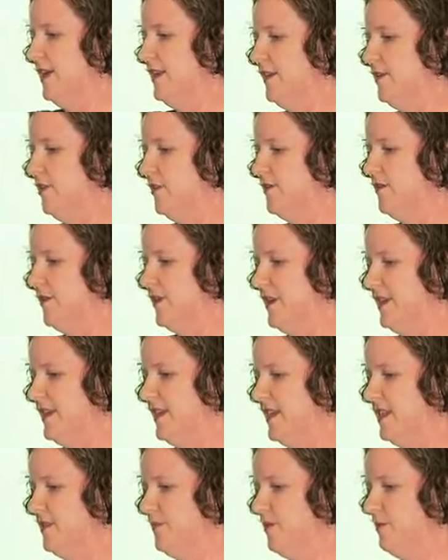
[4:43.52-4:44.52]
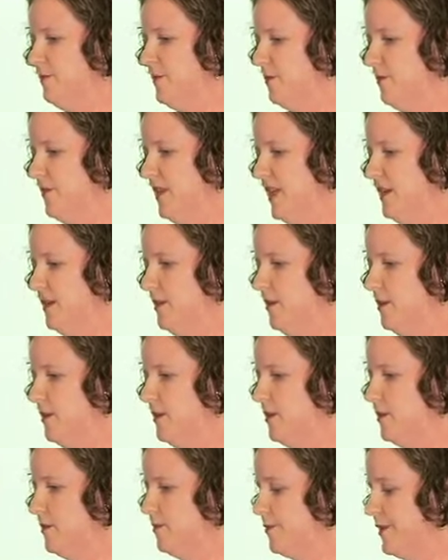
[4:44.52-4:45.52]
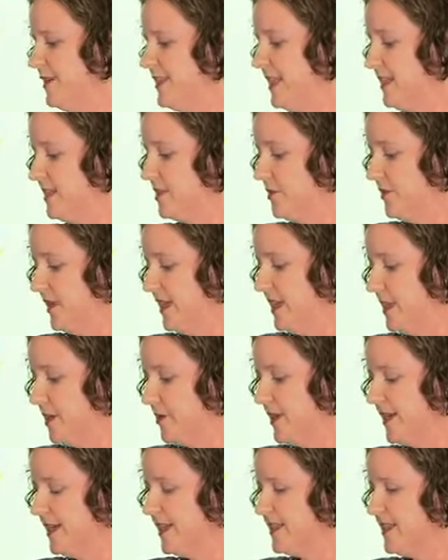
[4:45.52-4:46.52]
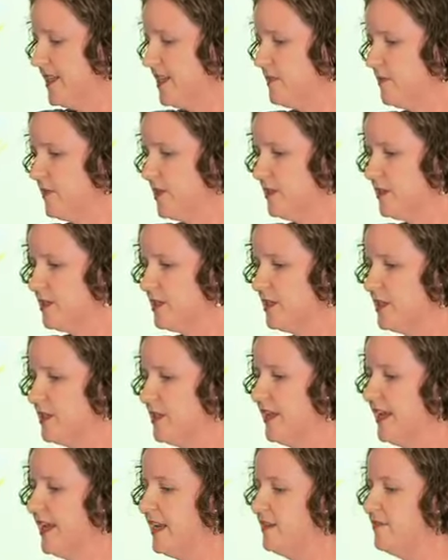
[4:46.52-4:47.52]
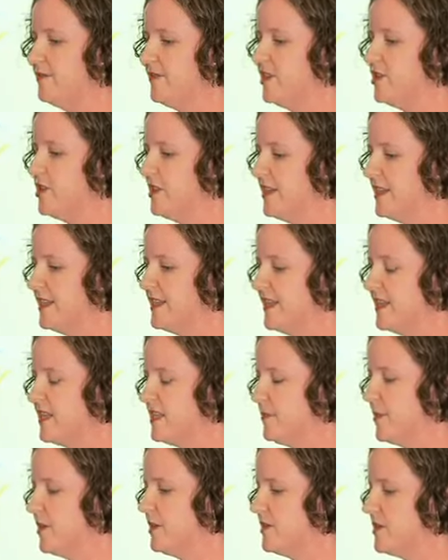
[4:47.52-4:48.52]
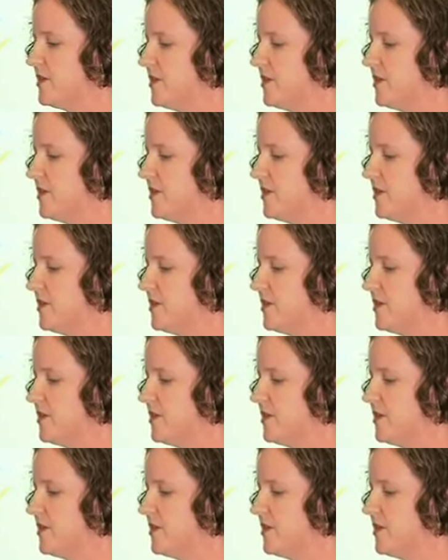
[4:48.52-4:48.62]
In the off-road assessment, we'll then proceed to a hearing assessment and a vision assessment.